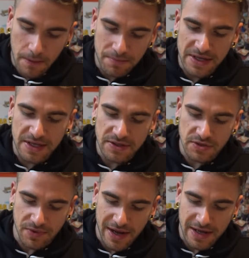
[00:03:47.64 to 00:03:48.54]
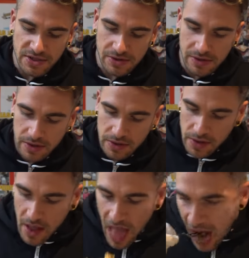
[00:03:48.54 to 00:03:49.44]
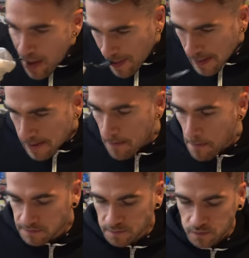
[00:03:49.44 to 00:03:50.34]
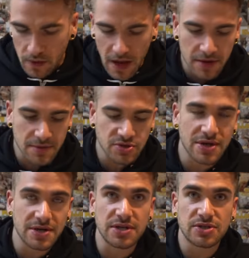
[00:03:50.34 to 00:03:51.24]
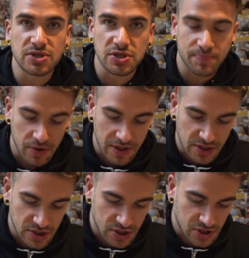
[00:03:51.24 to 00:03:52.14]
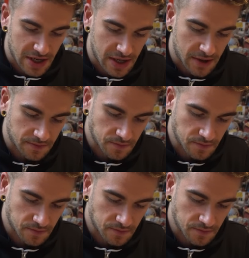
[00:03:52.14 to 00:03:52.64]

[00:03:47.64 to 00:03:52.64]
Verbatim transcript: Beans, rice. I think I'm gonna try to ditch the spoon. Let's just try to